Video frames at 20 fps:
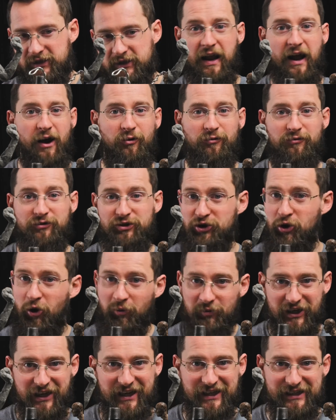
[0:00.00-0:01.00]
Now,
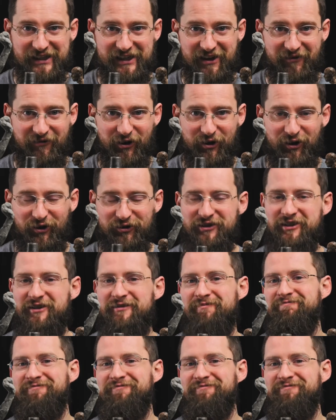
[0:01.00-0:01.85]
sculpting is difficult.